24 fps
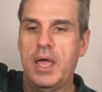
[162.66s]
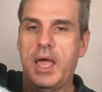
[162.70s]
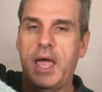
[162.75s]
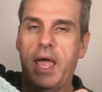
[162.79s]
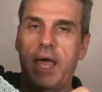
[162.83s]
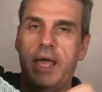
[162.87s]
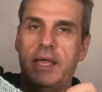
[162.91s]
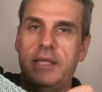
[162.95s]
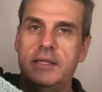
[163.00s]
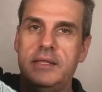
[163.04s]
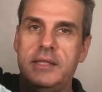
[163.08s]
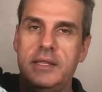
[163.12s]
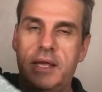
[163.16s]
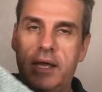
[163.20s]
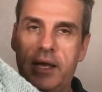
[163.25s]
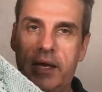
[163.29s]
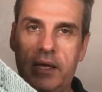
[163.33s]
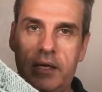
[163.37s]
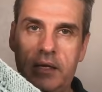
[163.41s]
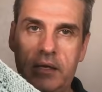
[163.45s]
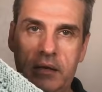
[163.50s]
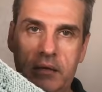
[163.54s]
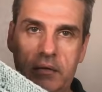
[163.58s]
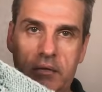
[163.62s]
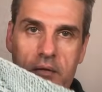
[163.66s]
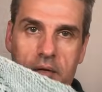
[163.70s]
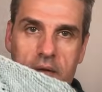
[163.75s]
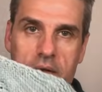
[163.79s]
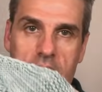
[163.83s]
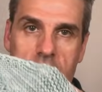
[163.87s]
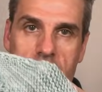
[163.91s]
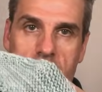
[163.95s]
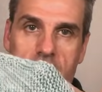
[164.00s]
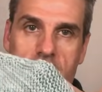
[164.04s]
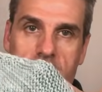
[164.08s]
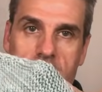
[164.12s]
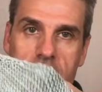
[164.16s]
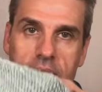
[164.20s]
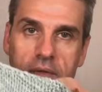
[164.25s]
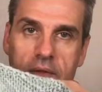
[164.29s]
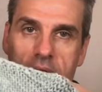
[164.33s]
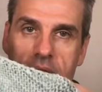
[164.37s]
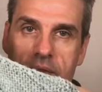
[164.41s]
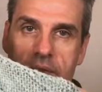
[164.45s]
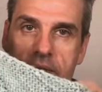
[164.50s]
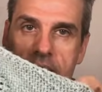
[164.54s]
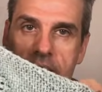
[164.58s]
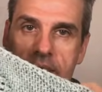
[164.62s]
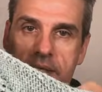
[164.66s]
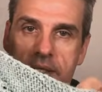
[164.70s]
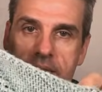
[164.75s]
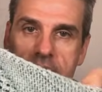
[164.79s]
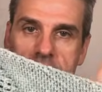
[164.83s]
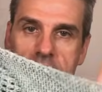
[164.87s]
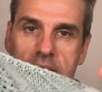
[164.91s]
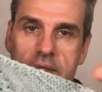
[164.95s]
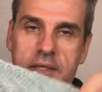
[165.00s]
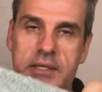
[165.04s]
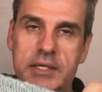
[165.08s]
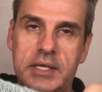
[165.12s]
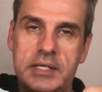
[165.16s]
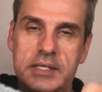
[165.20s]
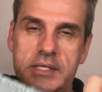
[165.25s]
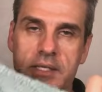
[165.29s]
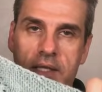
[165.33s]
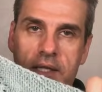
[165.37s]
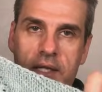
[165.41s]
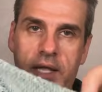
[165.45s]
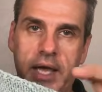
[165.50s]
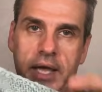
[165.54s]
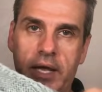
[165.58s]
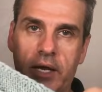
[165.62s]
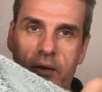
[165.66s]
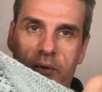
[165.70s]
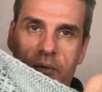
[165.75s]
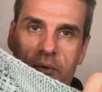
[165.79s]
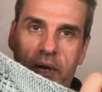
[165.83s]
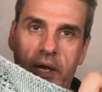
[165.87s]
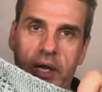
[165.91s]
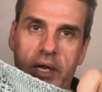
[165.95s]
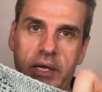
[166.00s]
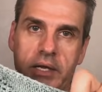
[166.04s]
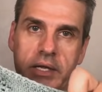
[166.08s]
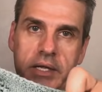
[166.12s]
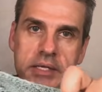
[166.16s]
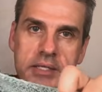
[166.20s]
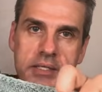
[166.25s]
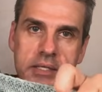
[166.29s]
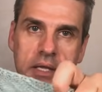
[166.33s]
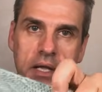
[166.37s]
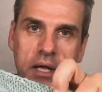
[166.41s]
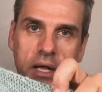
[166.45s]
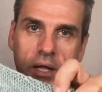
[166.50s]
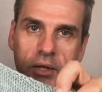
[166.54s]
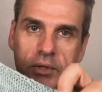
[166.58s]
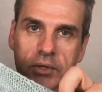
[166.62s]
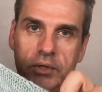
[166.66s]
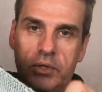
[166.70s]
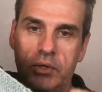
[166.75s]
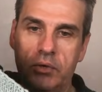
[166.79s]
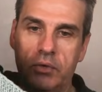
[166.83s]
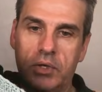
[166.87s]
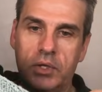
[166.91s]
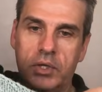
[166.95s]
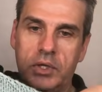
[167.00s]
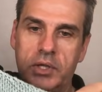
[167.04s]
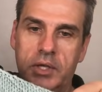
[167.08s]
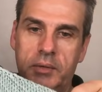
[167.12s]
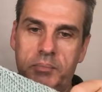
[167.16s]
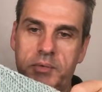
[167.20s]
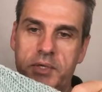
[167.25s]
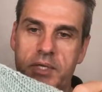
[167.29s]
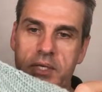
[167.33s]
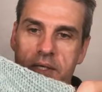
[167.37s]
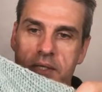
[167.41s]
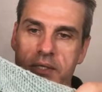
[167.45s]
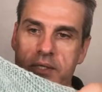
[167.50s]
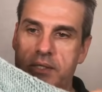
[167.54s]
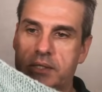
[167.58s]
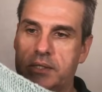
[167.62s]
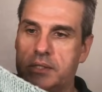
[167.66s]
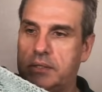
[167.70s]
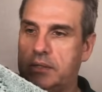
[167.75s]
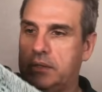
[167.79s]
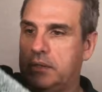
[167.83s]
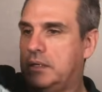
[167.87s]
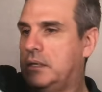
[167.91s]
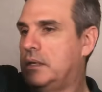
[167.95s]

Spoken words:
And then this light green is called Eucalyptus.